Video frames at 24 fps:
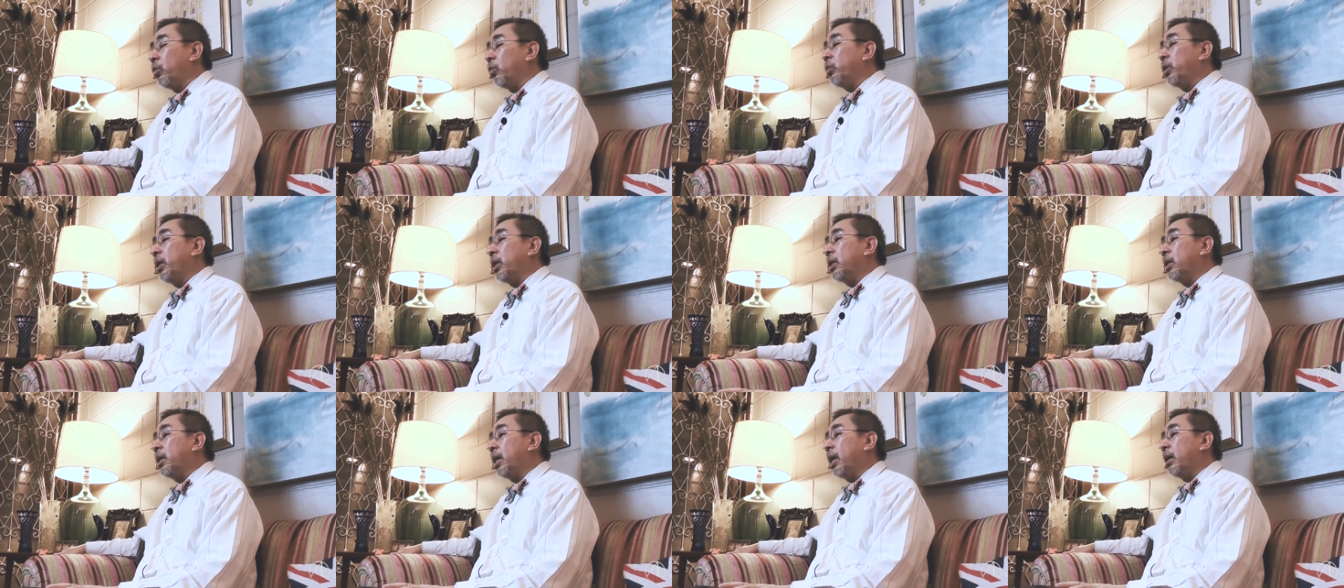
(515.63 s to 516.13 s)

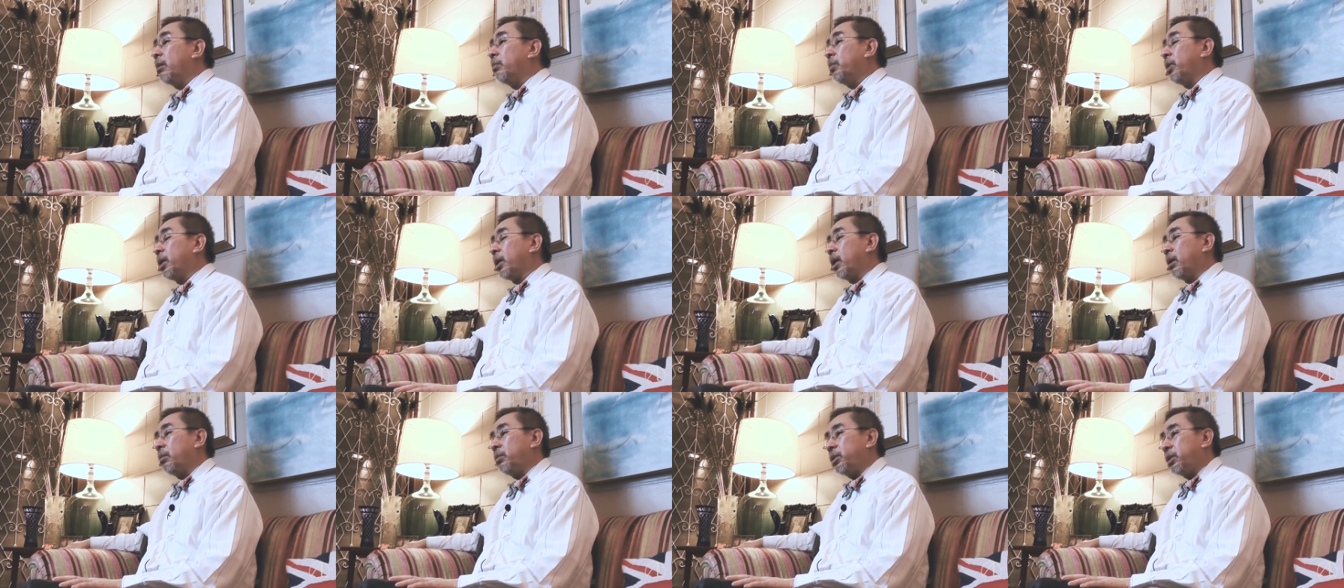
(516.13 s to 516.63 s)
we then
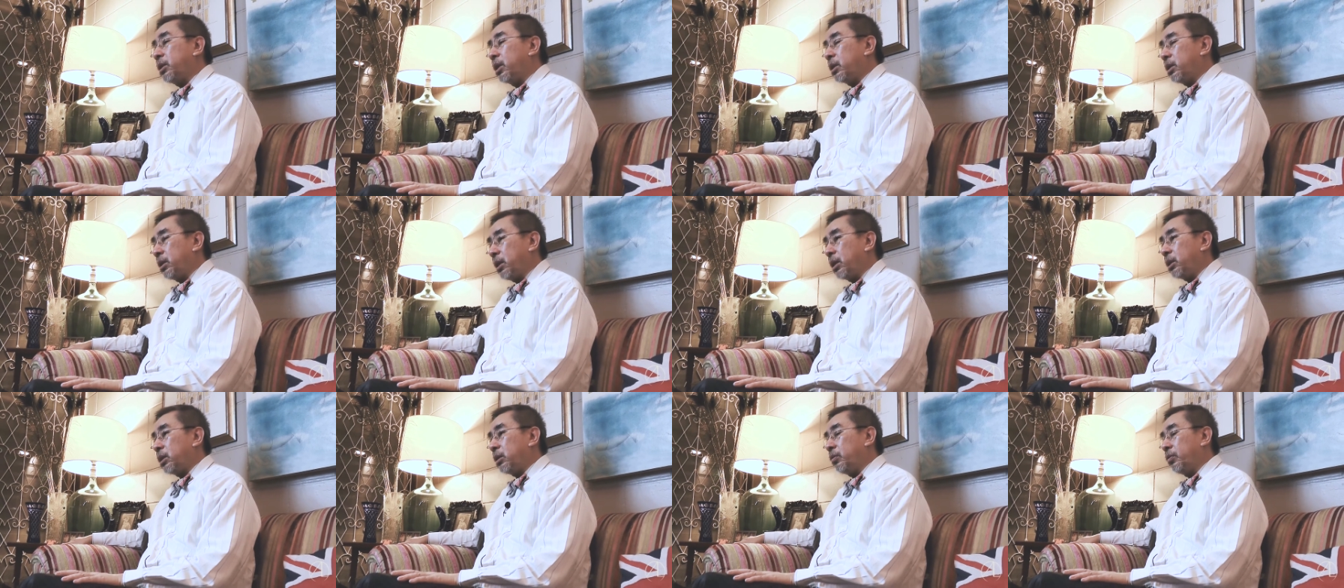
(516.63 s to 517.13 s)
become
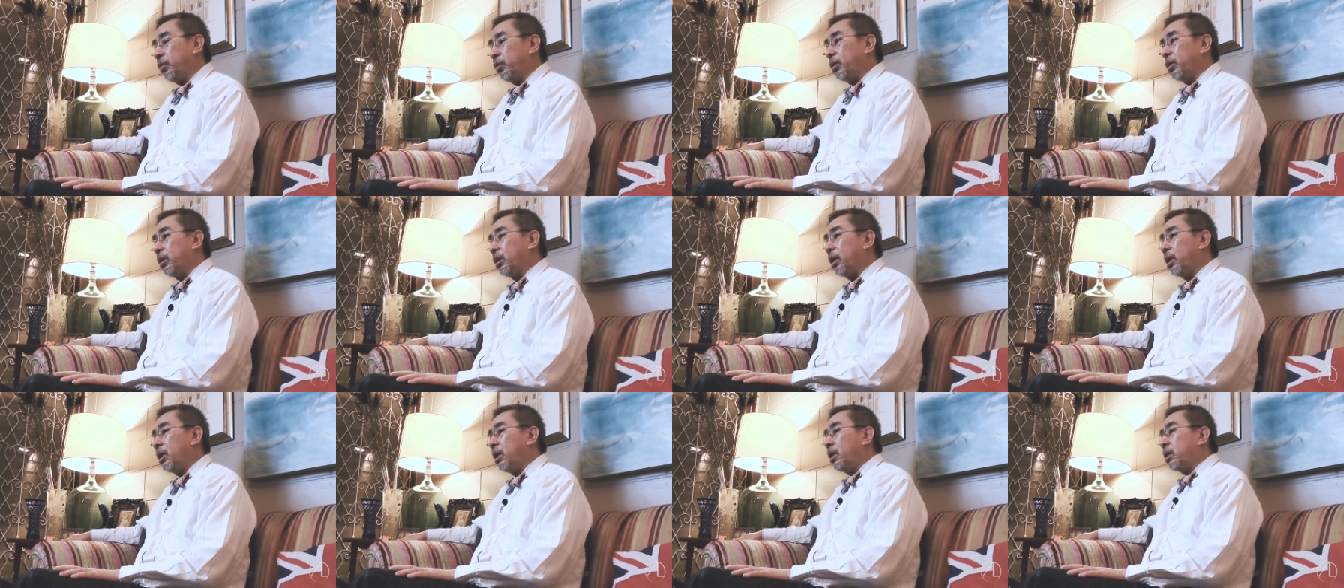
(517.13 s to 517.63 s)

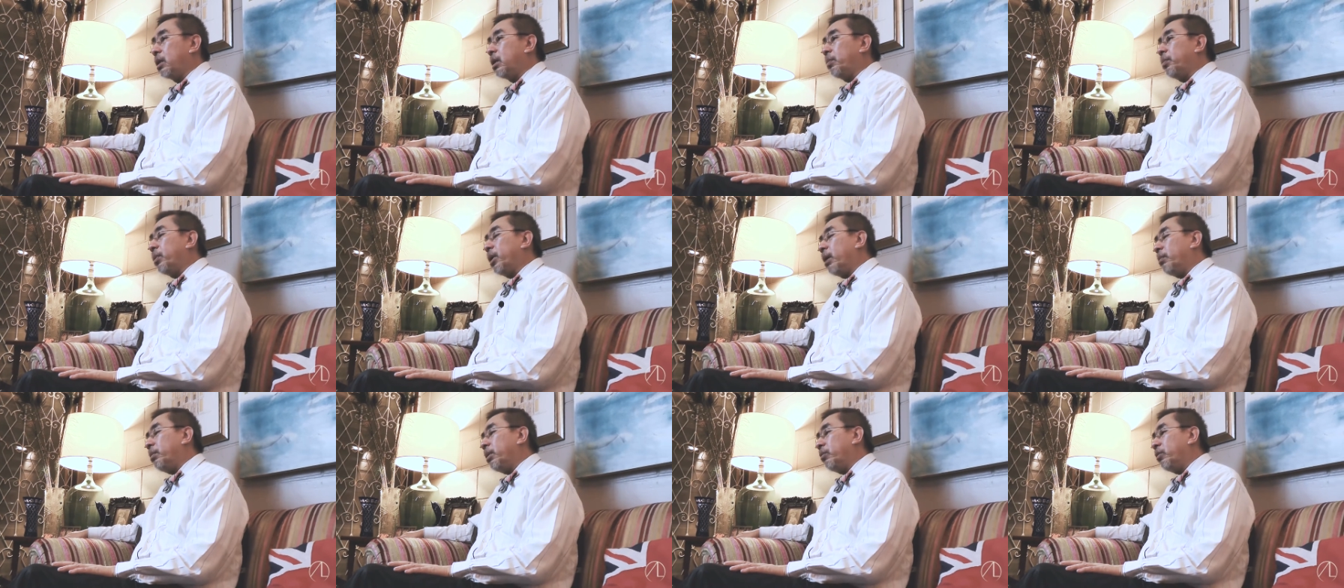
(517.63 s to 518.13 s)
successful. The
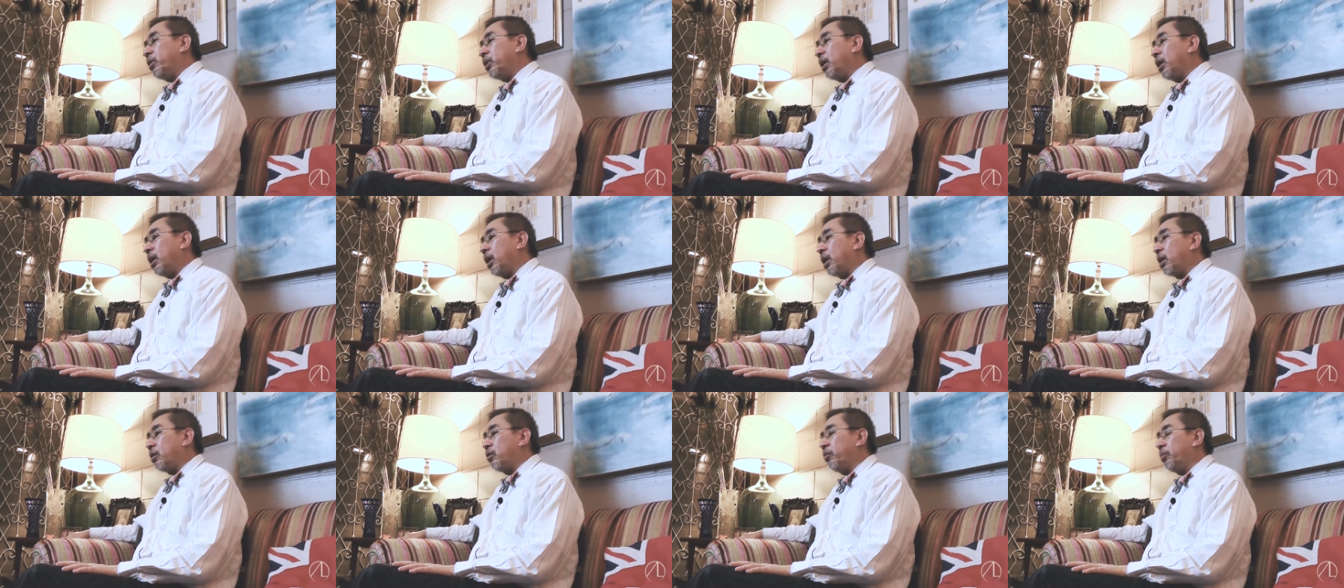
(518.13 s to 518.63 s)
problem with a
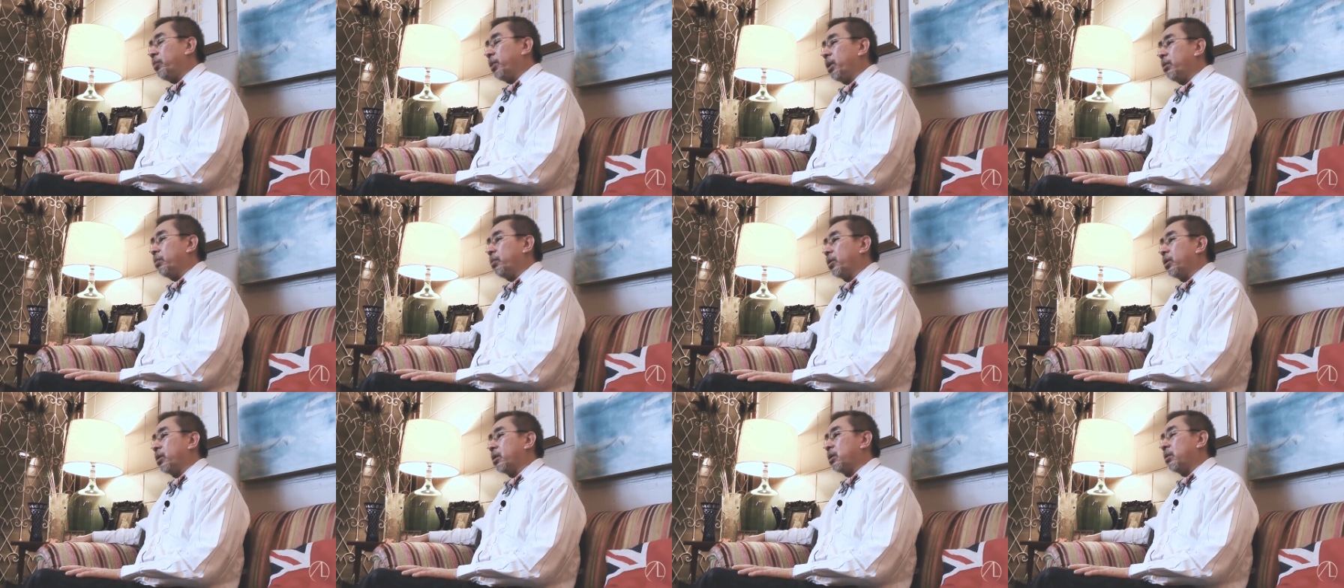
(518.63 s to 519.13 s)
lot of
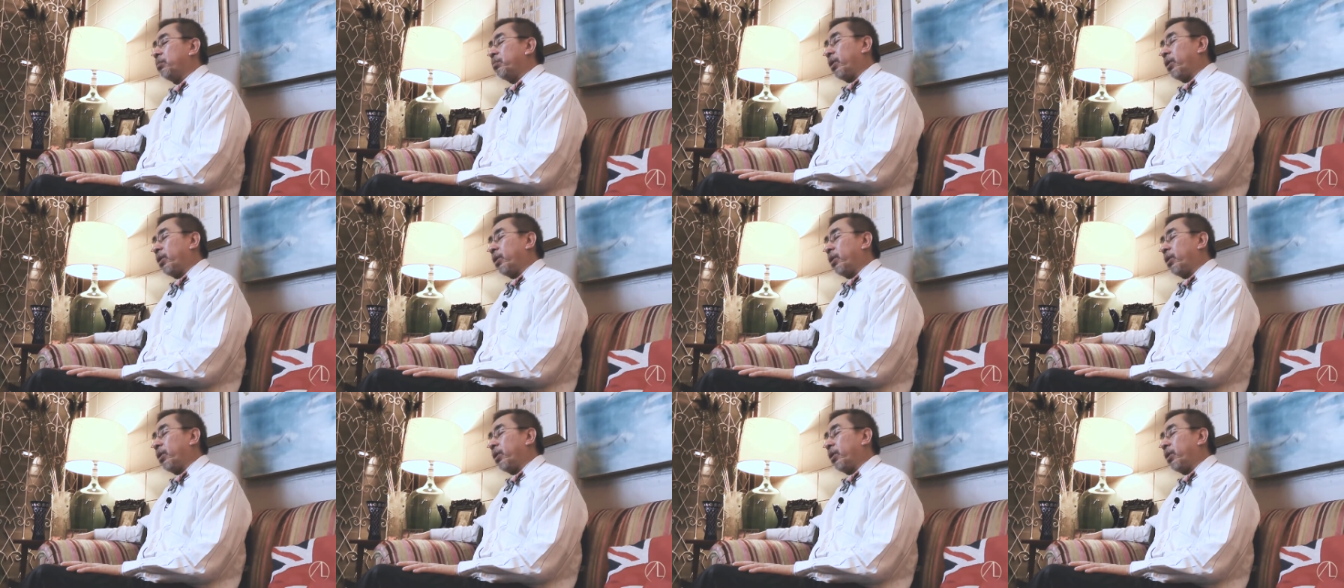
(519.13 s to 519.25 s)
people, the